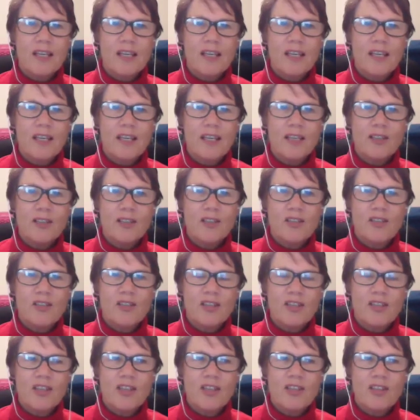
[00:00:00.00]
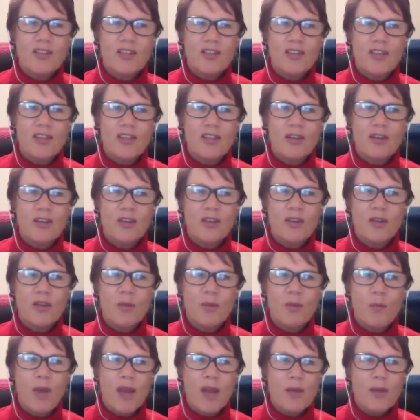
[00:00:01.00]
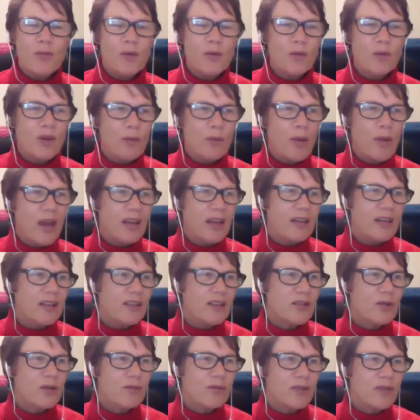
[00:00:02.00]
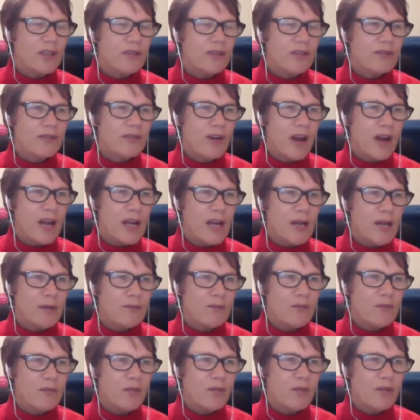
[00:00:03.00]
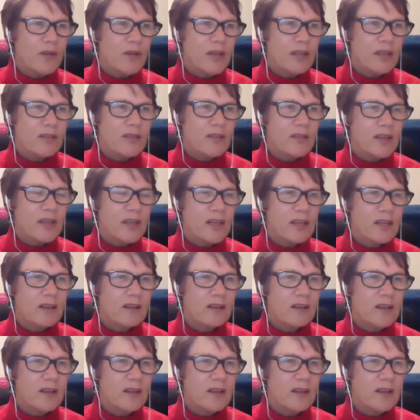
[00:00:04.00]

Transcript: we may need to reframe it and